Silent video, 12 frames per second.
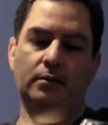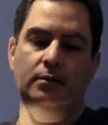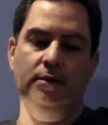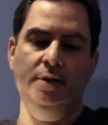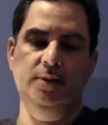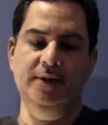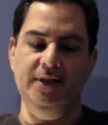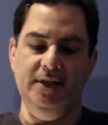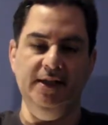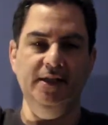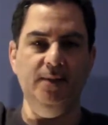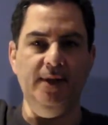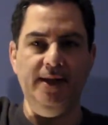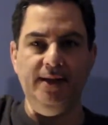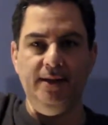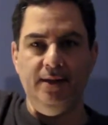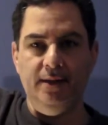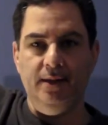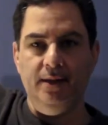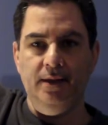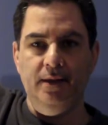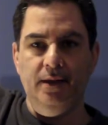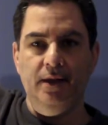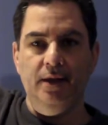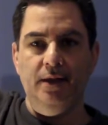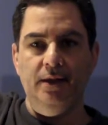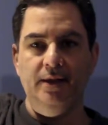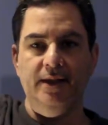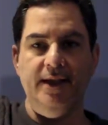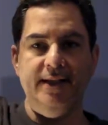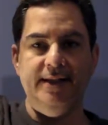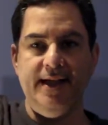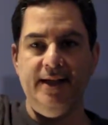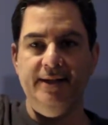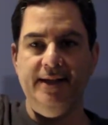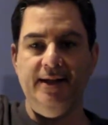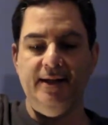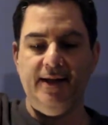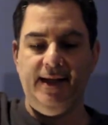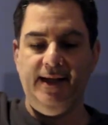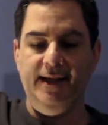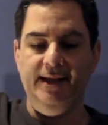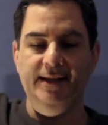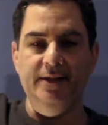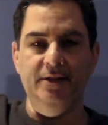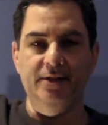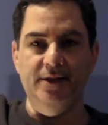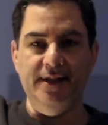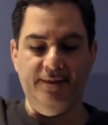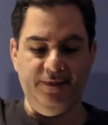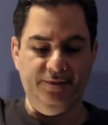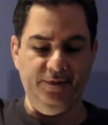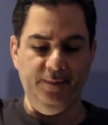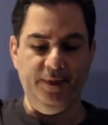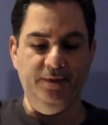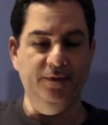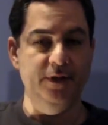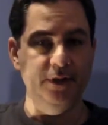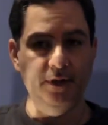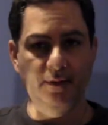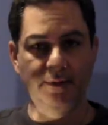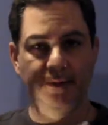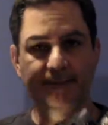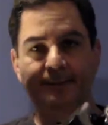switch it this way, you can get it down there, and then you'll just have to flip your footage over.